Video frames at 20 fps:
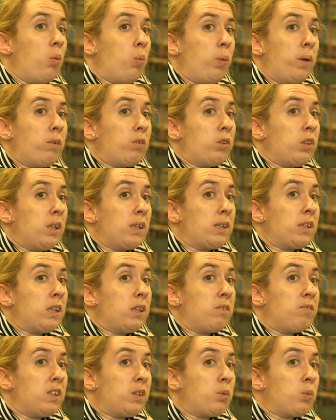wheelchair
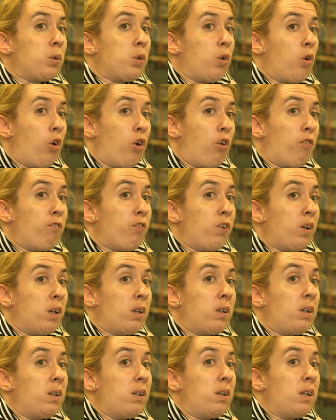service would offer
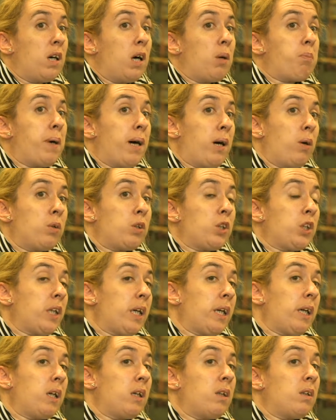a power
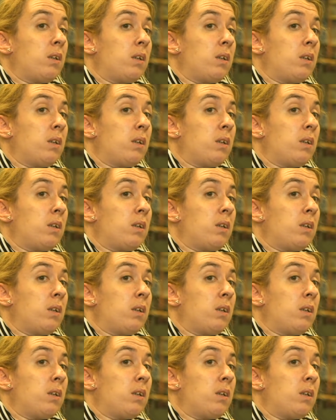chair